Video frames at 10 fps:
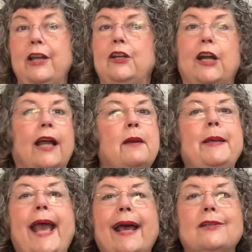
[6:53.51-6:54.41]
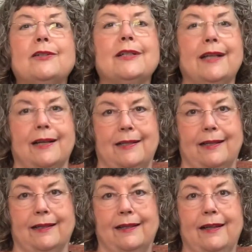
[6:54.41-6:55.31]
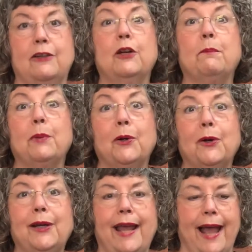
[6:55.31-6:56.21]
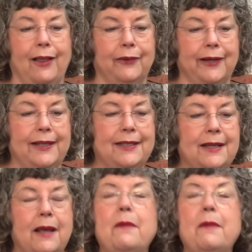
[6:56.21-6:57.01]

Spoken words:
You're not going to be exercising to burn calories